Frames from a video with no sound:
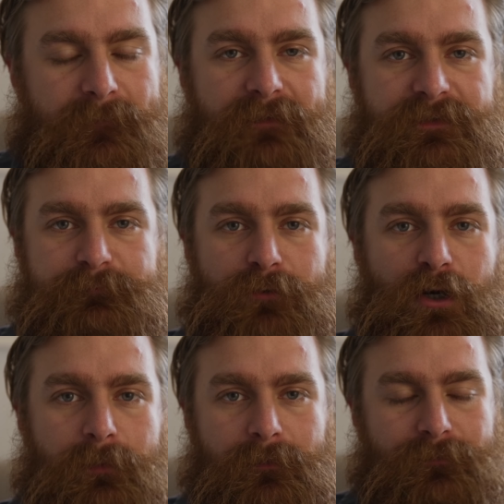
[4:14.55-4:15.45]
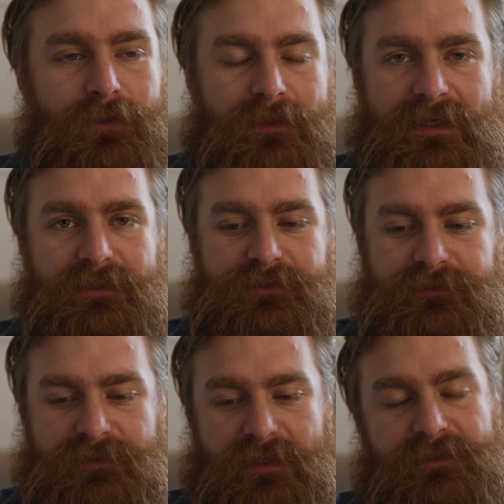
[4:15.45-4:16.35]
this probing of
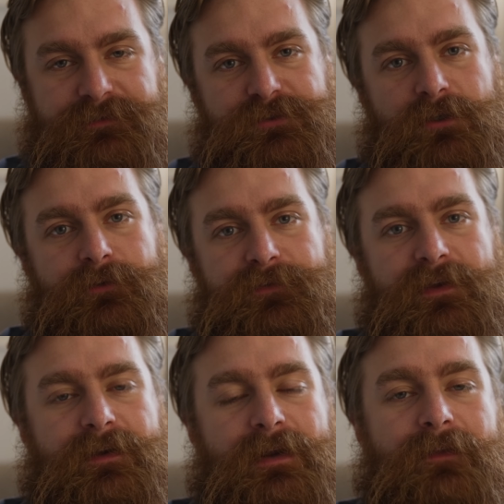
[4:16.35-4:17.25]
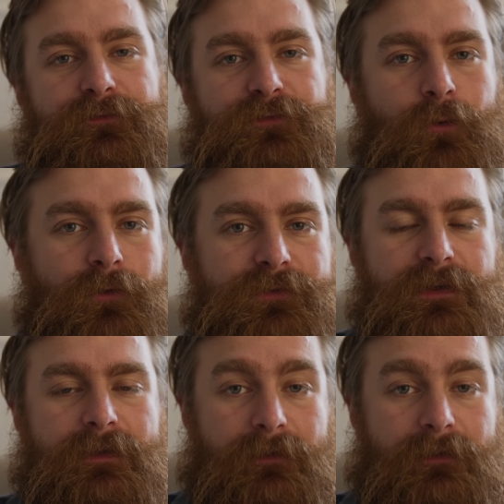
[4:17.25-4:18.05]
locations, I guess, shows then another force,